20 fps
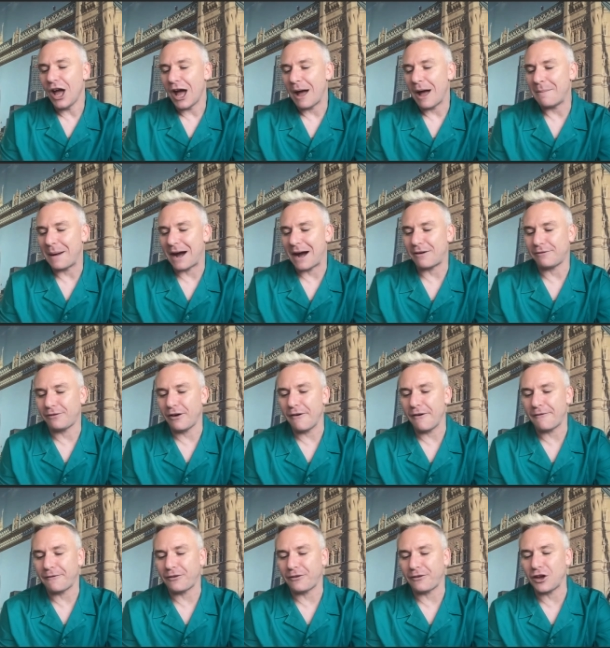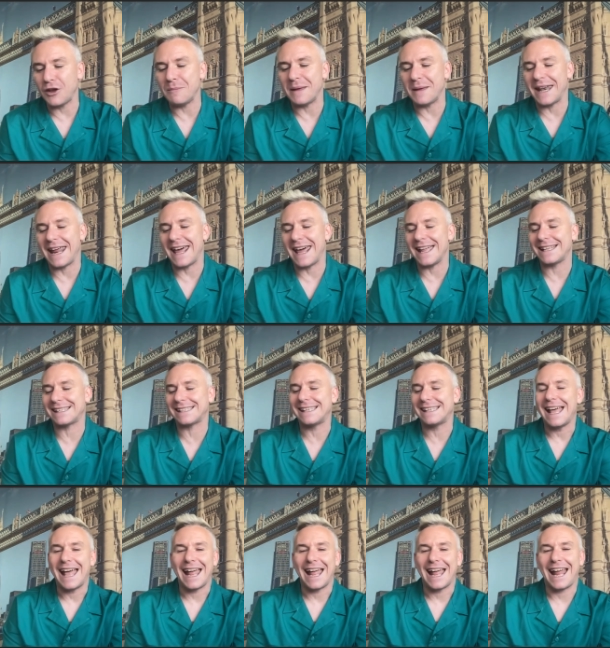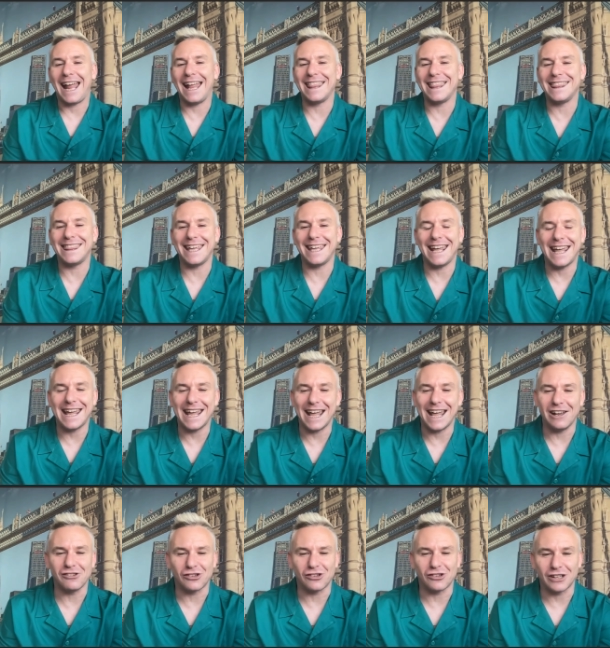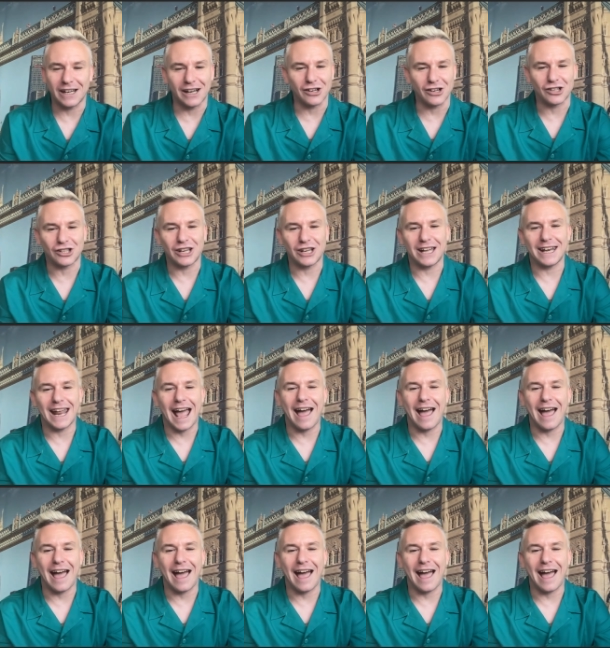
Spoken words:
about for a few minutes in the introduction.